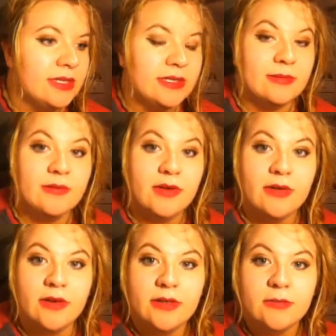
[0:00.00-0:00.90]
tends to be very
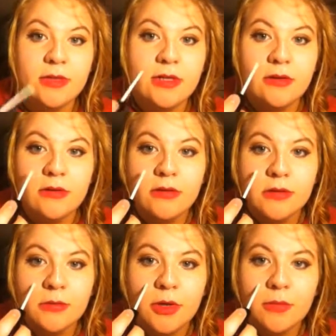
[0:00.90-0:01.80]
red as well. There's
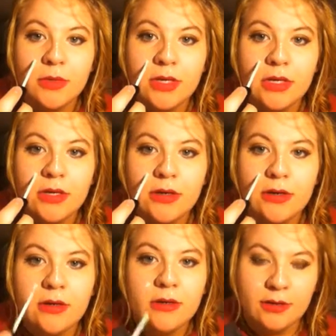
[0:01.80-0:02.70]
a bump here.